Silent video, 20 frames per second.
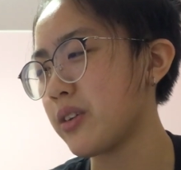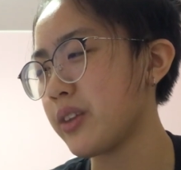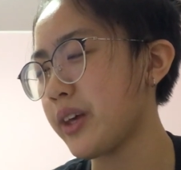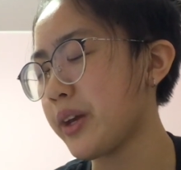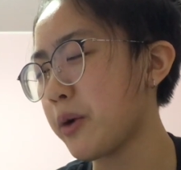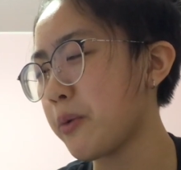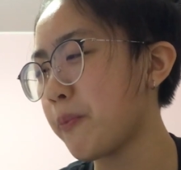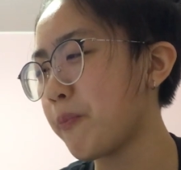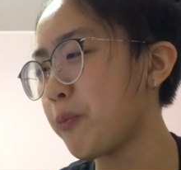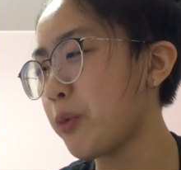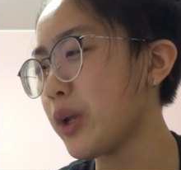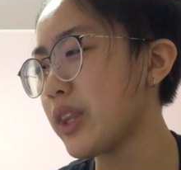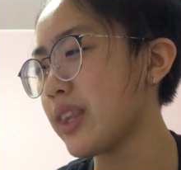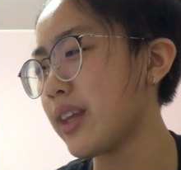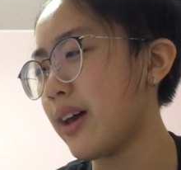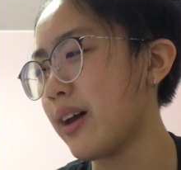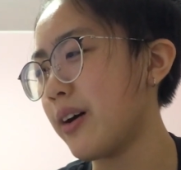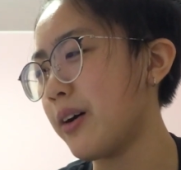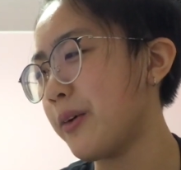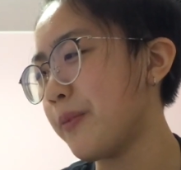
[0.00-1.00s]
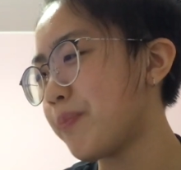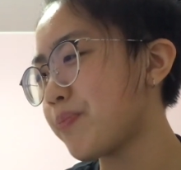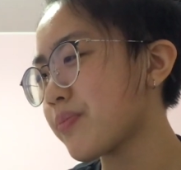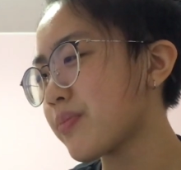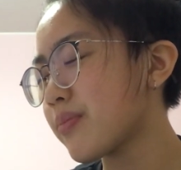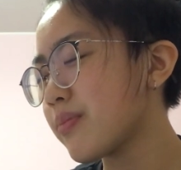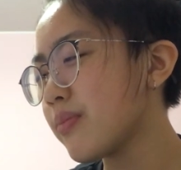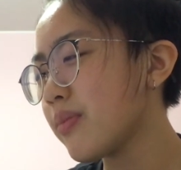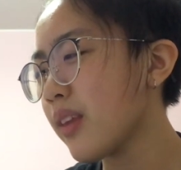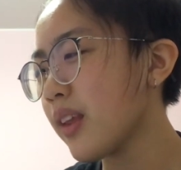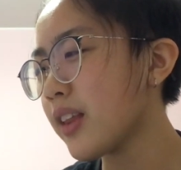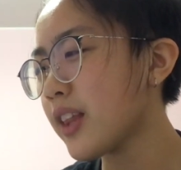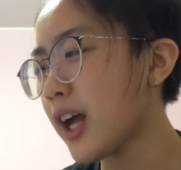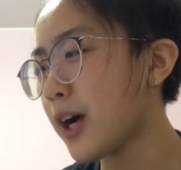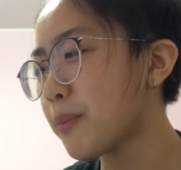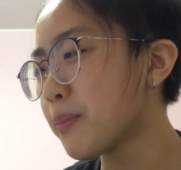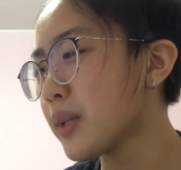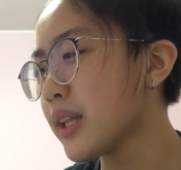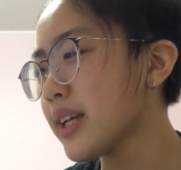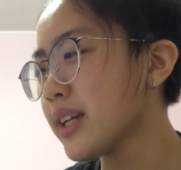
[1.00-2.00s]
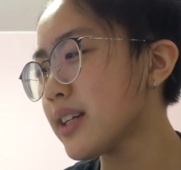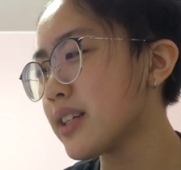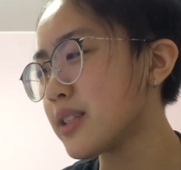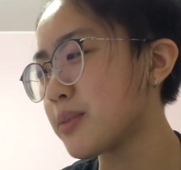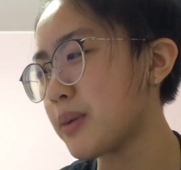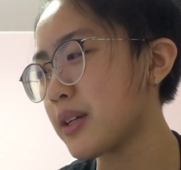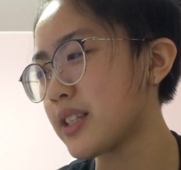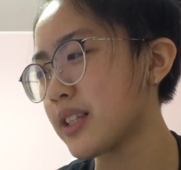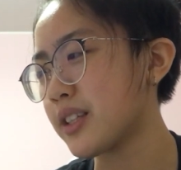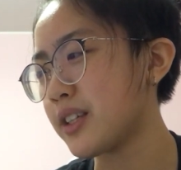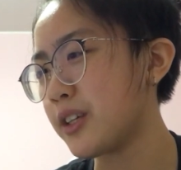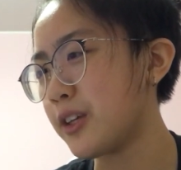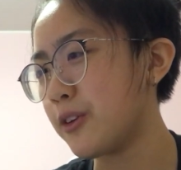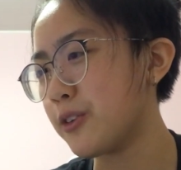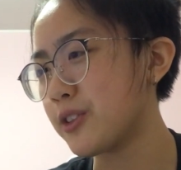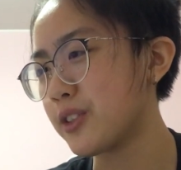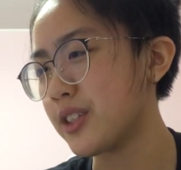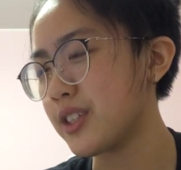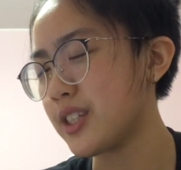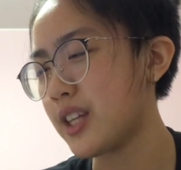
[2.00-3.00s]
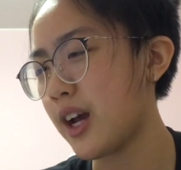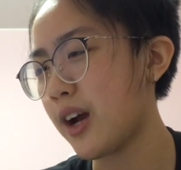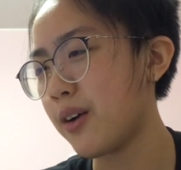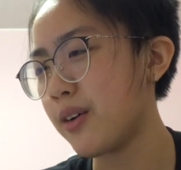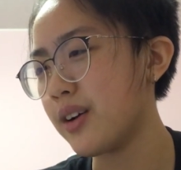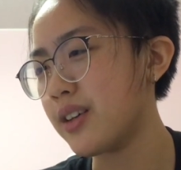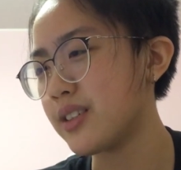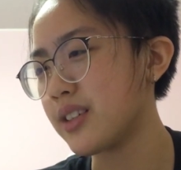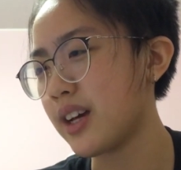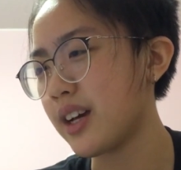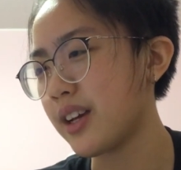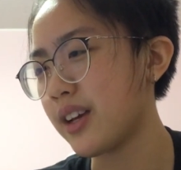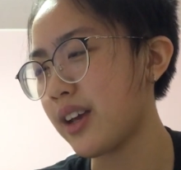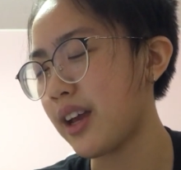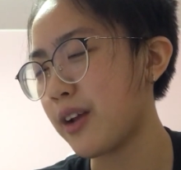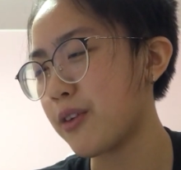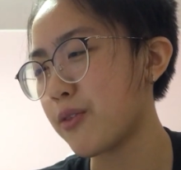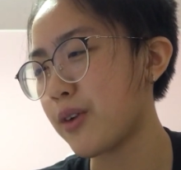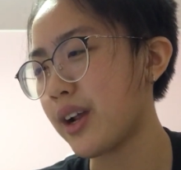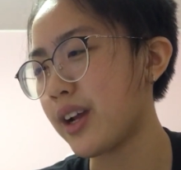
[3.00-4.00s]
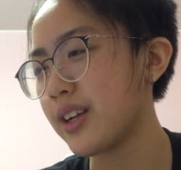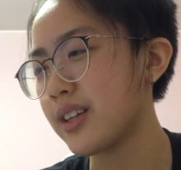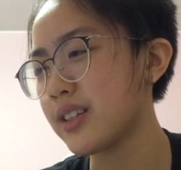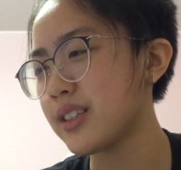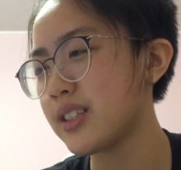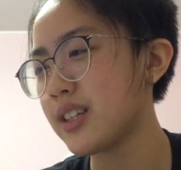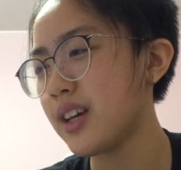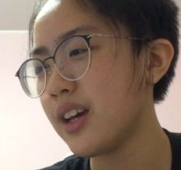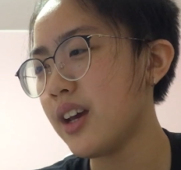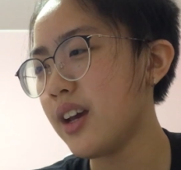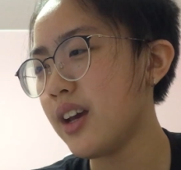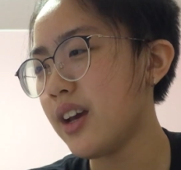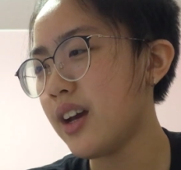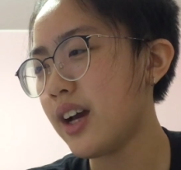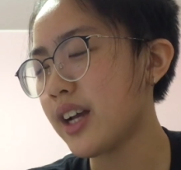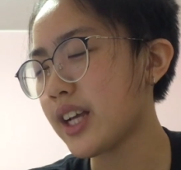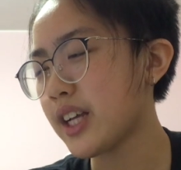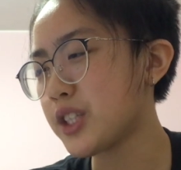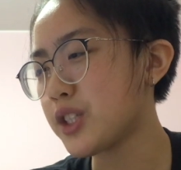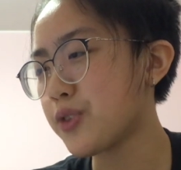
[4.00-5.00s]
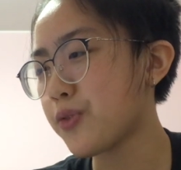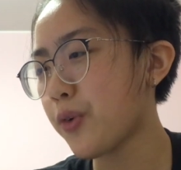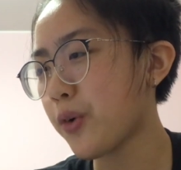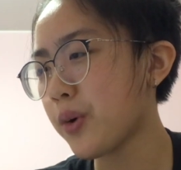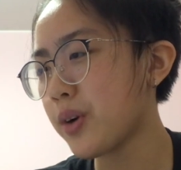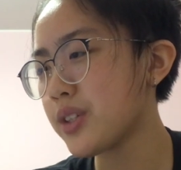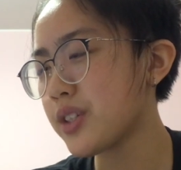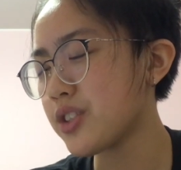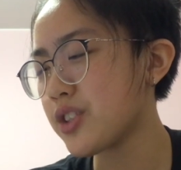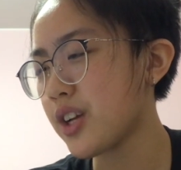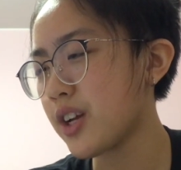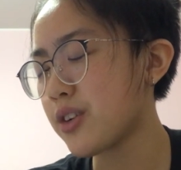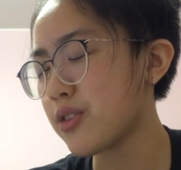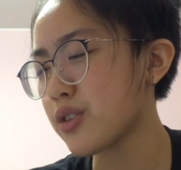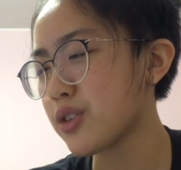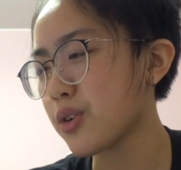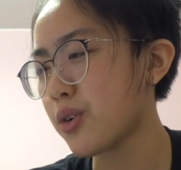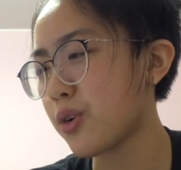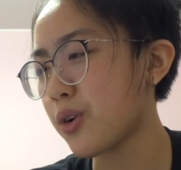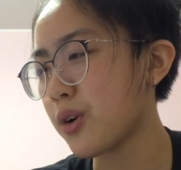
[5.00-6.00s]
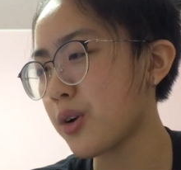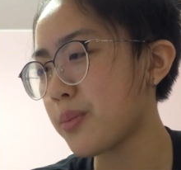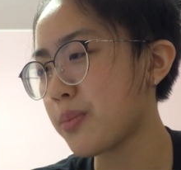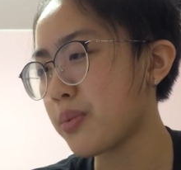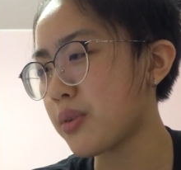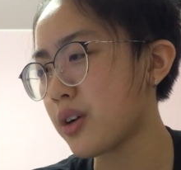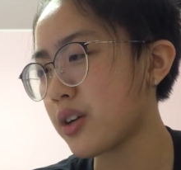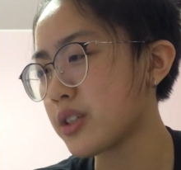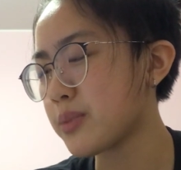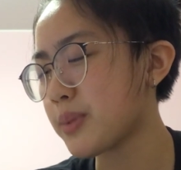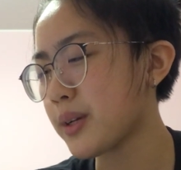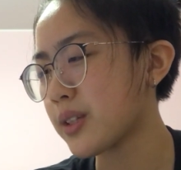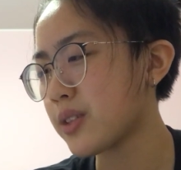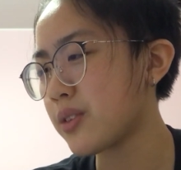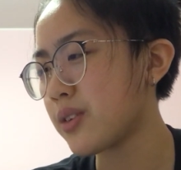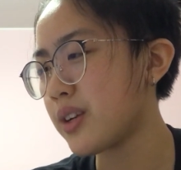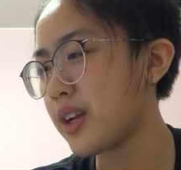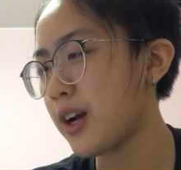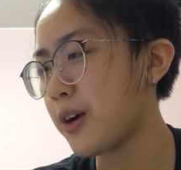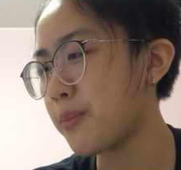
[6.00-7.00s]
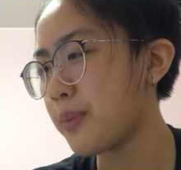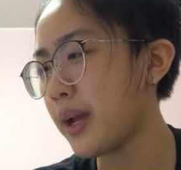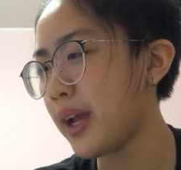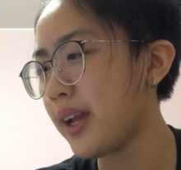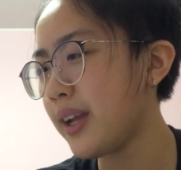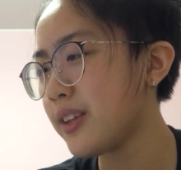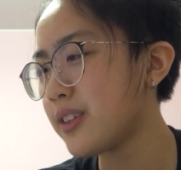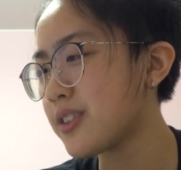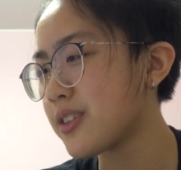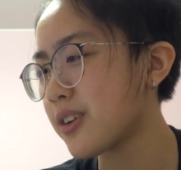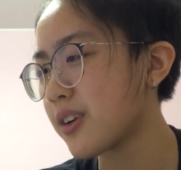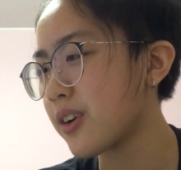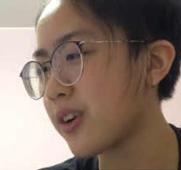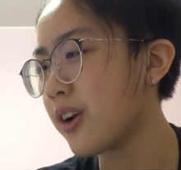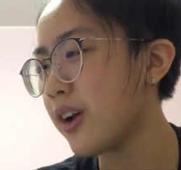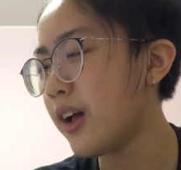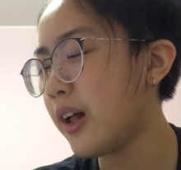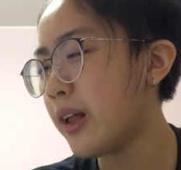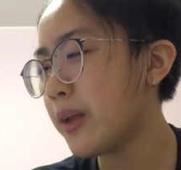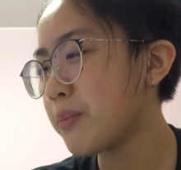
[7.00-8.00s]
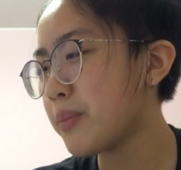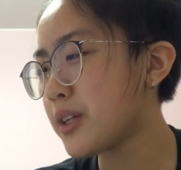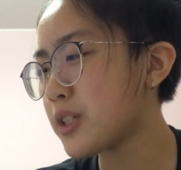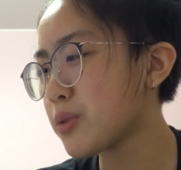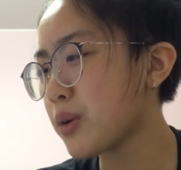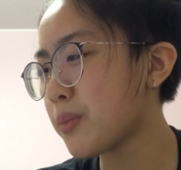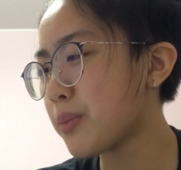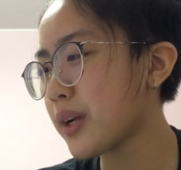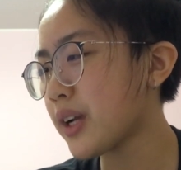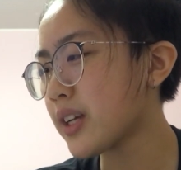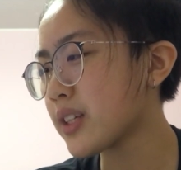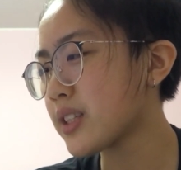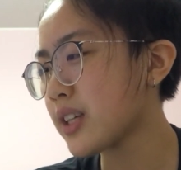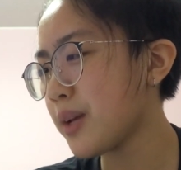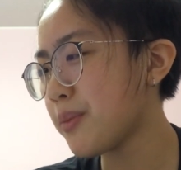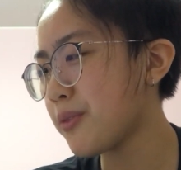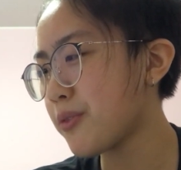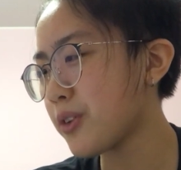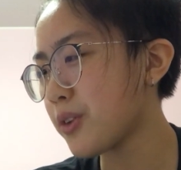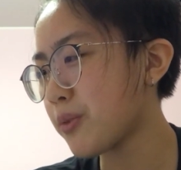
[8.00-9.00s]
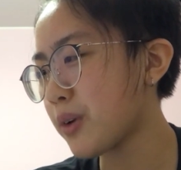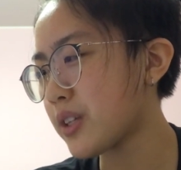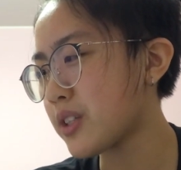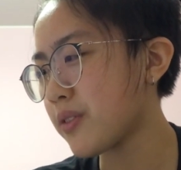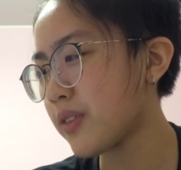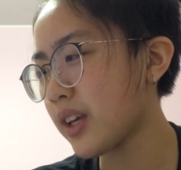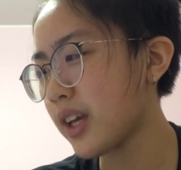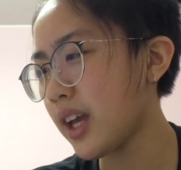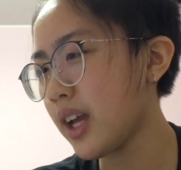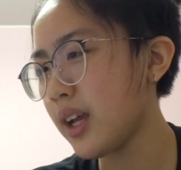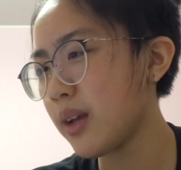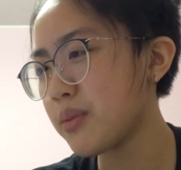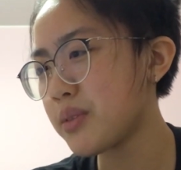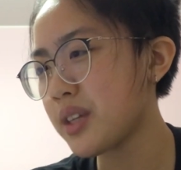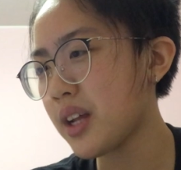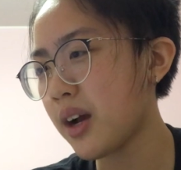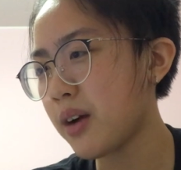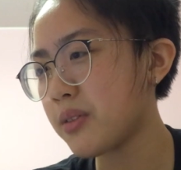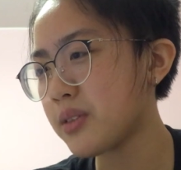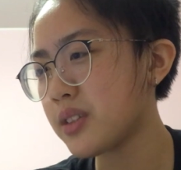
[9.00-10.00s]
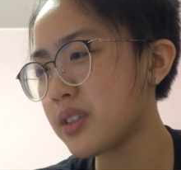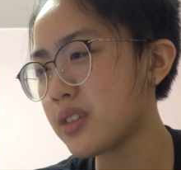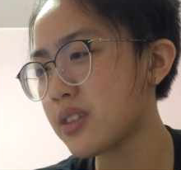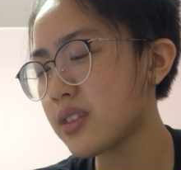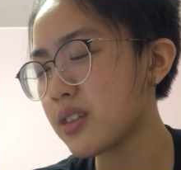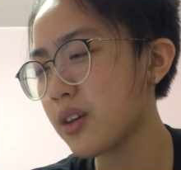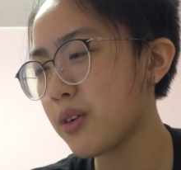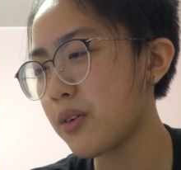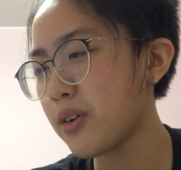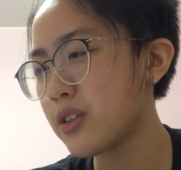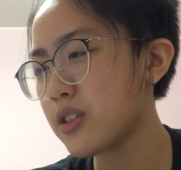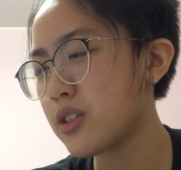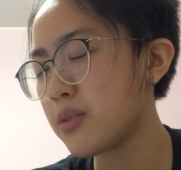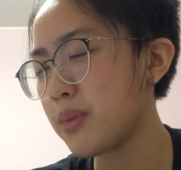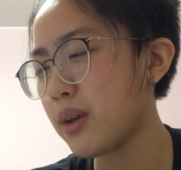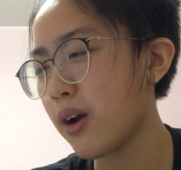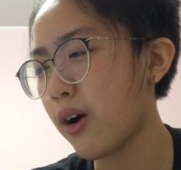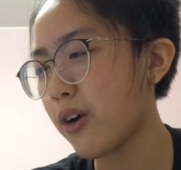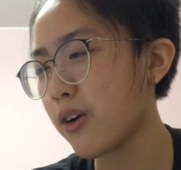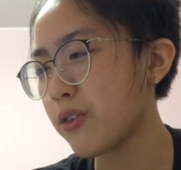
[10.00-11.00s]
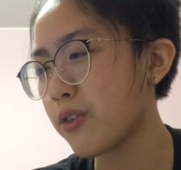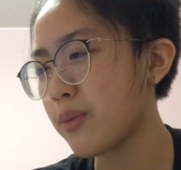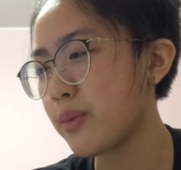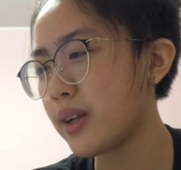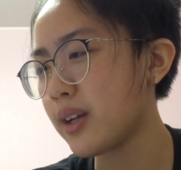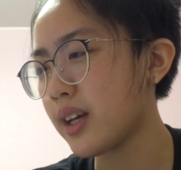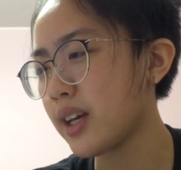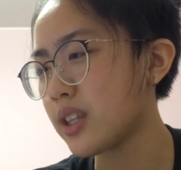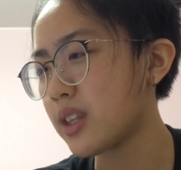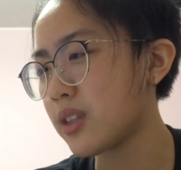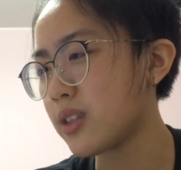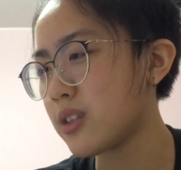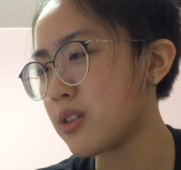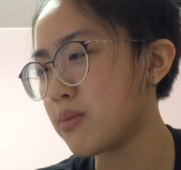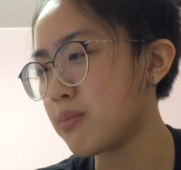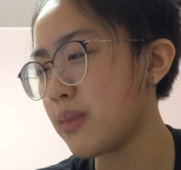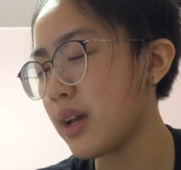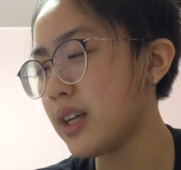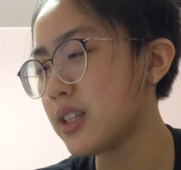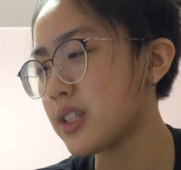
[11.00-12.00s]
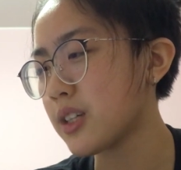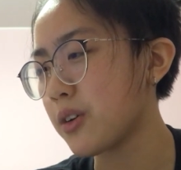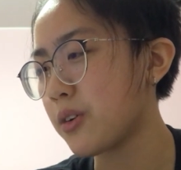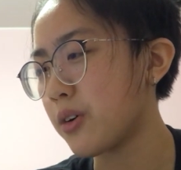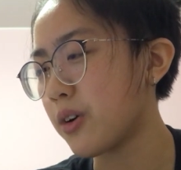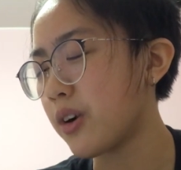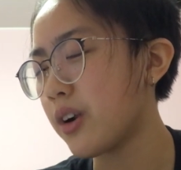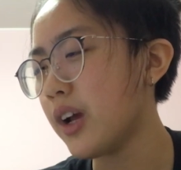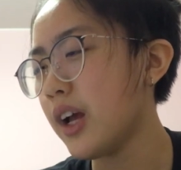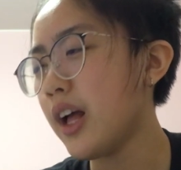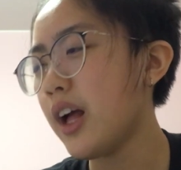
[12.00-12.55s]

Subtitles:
Like, what the hell? Now, Blink is basically useless now as I get ranked against Forwards, Enchantress, Court, Prospector, and now Painter. Might as well bring excitement for the rest of the games. Now it's going to be harder for me to get to Manticore.